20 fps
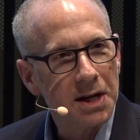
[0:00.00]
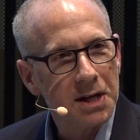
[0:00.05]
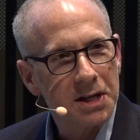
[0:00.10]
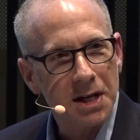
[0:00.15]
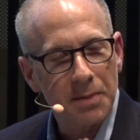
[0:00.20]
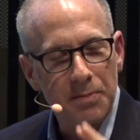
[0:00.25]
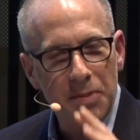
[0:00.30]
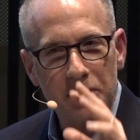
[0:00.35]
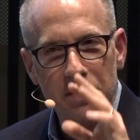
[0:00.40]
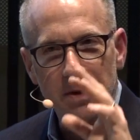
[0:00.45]

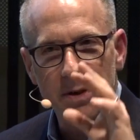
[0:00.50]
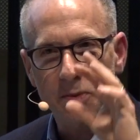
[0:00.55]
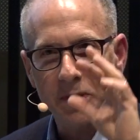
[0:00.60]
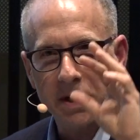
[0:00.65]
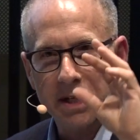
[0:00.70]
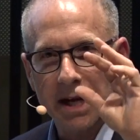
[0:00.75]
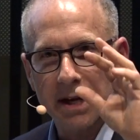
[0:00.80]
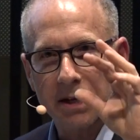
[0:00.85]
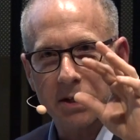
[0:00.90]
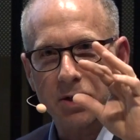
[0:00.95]
Typically, we
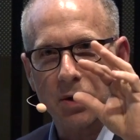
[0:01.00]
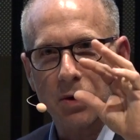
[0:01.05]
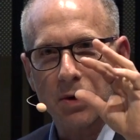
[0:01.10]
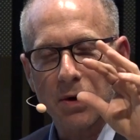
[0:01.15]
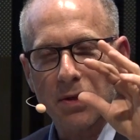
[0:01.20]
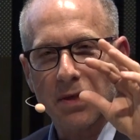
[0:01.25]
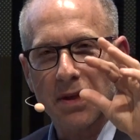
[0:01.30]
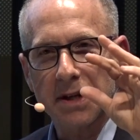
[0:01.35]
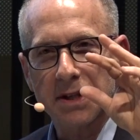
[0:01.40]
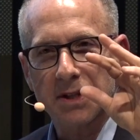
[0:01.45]
take
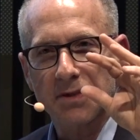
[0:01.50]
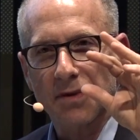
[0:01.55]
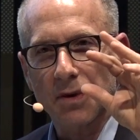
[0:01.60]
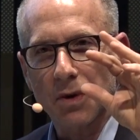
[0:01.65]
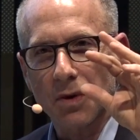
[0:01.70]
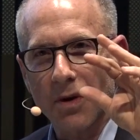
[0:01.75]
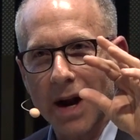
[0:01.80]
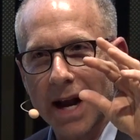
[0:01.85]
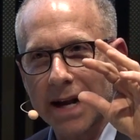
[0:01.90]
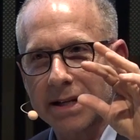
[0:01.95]
certain things
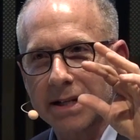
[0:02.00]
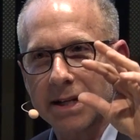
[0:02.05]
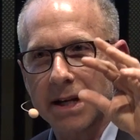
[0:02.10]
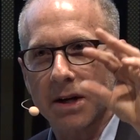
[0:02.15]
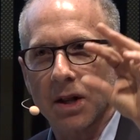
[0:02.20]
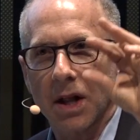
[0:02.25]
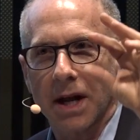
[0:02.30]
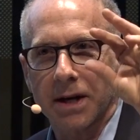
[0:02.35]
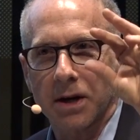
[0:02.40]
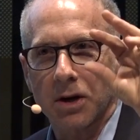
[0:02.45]
for
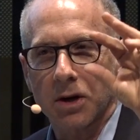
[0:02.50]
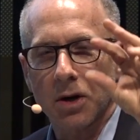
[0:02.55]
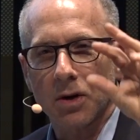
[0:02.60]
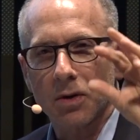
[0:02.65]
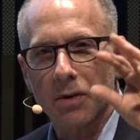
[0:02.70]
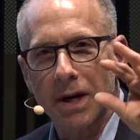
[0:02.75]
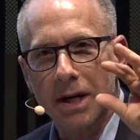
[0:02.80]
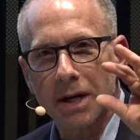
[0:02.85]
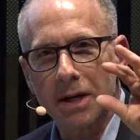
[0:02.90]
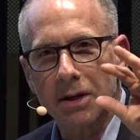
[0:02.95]
granted, like a
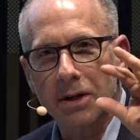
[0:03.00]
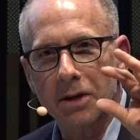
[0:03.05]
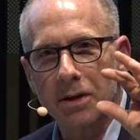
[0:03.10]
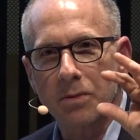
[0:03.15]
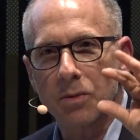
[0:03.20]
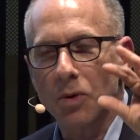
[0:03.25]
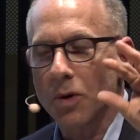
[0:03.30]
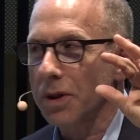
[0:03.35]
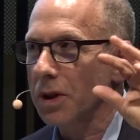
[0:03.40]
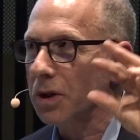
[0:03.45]

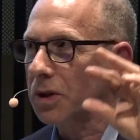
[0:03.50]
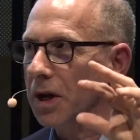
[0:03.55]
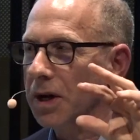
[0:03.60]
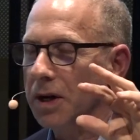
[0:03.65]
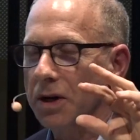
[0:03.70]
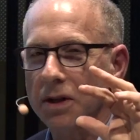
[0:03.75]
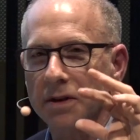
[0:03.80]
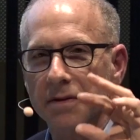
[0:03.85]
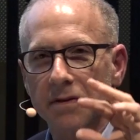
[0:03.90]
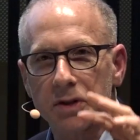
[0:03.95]
curriculum or the
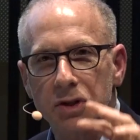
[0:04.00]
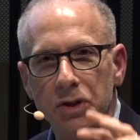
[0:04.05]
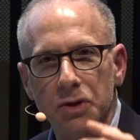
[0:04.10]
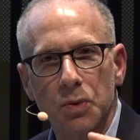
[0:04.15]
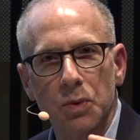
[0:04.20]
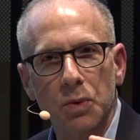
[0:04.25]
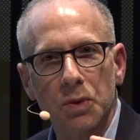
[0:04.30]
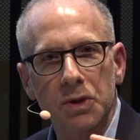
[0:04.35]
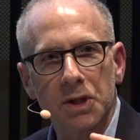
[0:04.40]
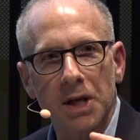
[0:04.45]
length of a
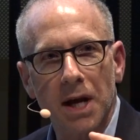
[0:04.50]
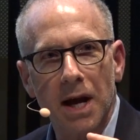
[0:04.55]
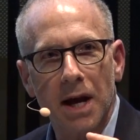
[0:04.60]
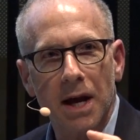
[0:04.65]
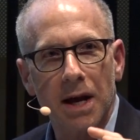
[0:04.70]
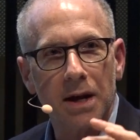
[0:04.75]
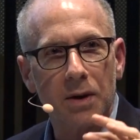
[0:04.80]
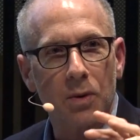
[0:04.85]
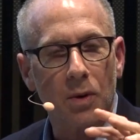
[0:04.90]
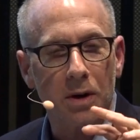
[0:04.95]
school
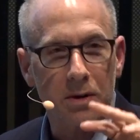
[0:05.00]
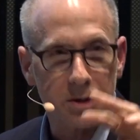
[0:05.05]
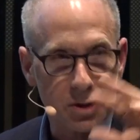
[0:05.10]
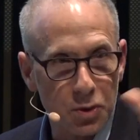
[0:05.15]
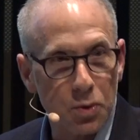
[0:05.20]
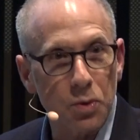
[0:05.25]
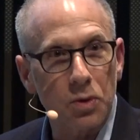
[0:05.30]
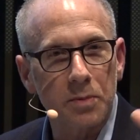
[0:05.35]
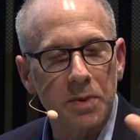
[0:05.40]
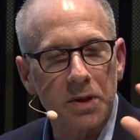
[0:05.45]
day or a
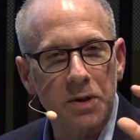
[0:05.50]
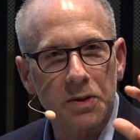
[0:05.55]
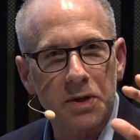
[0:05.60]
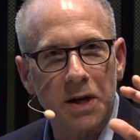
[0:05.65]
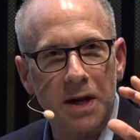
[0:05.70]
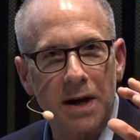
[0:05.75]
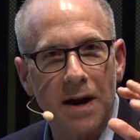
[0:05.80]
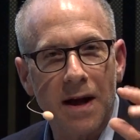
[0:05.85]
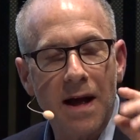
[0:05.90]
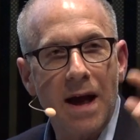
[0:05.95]
school
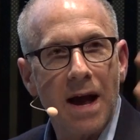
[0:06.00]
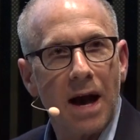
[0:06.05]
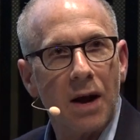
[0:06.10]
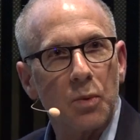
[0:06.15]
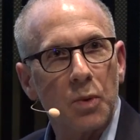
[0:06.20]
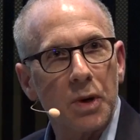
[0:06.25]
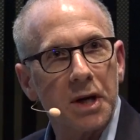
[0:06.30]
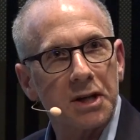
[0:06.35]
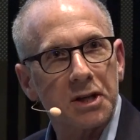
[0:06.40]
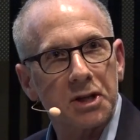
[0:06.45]
building,
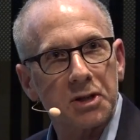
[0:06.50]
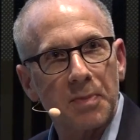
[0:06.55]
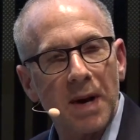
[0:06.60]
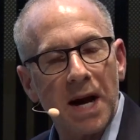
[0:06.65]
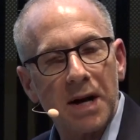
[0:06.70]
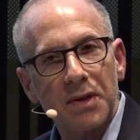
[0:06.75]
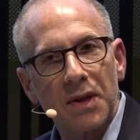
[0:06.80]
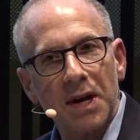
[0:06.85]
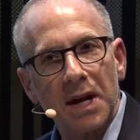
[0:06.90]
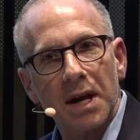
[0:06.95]
and we
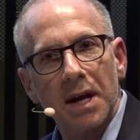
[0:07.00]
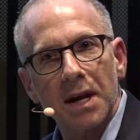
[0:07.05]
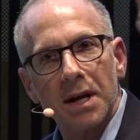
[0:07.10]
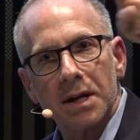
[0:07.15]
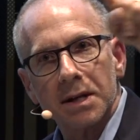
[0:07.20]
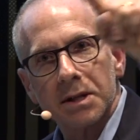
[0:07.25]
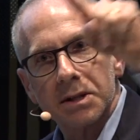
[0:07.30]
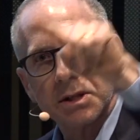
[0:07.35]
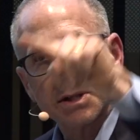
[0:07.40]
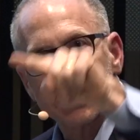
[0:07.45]
expect the
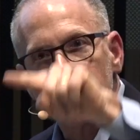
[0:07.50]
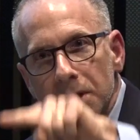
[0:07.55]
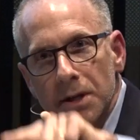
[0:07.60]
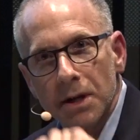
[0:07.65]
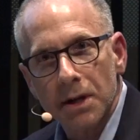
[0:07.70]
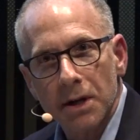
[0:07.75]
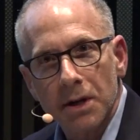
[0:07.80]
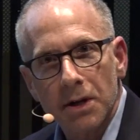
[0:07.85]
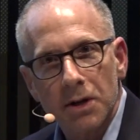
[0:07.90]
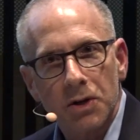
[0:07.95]
kids
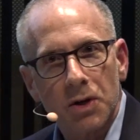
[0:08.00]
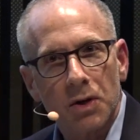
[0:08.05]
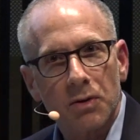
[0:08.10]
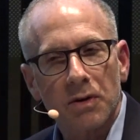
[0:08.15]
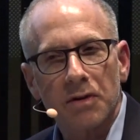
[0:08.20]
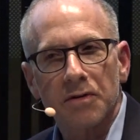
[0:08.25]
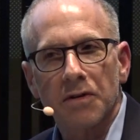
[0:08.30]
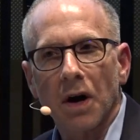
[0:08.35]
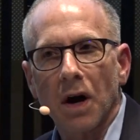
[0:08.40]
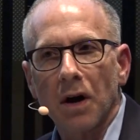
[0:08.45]
to
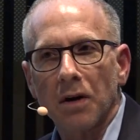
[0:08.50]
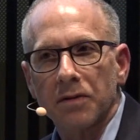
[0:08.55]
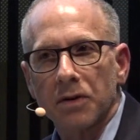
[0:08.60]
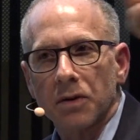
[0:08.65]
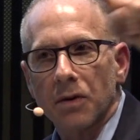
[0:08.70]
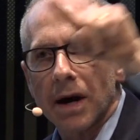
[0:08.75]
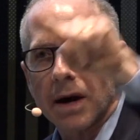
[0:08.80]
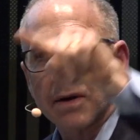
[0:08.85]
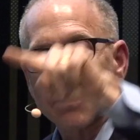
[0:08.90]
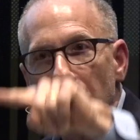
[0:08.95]
revolve
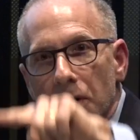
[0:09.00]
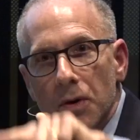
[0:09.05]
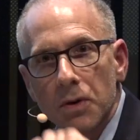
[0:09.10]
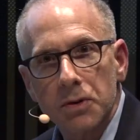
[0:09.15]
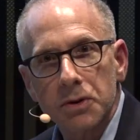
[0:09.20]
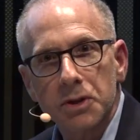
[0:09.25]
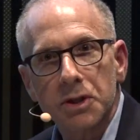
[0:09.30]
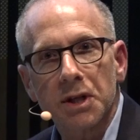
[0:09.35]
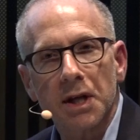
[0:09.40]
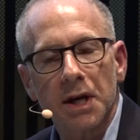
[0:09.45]
around
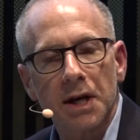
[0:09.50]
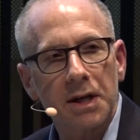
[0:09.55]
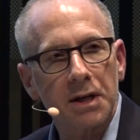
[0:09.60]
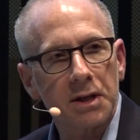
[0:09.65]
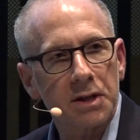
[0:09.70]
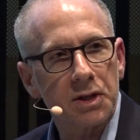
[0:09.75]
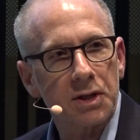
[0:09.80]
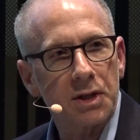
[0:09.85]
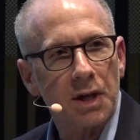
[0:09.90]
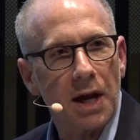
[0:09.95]
those
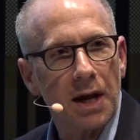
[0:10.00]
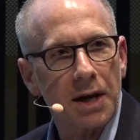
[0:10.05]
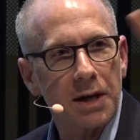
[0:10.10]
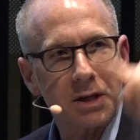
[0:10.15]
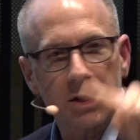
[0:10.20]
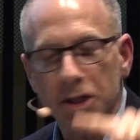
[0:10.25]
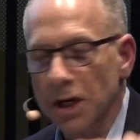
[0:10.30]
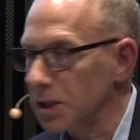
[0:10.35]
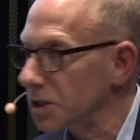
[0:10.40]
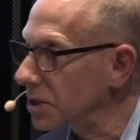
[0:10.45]
things and
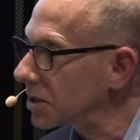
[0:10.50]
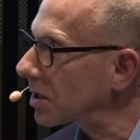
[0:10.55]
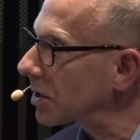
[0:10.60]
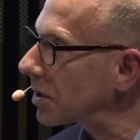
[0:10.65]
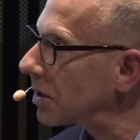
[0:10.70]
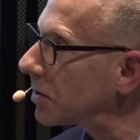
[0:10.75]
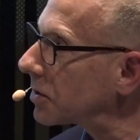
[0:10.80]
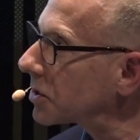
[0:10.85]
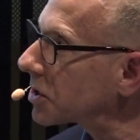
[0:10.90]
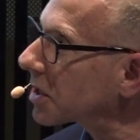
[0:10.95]
adjust to
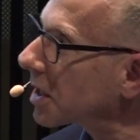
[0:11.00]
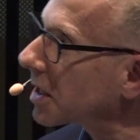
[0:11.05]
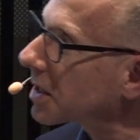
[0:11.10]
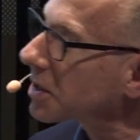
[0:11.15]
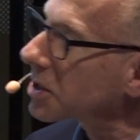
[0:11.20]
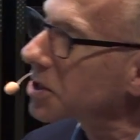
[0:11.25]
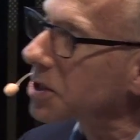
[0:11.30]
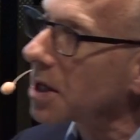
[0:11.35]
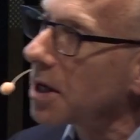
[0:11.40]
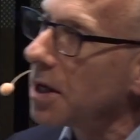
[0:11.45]
those
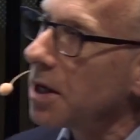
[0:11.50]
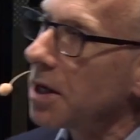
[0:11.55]
things.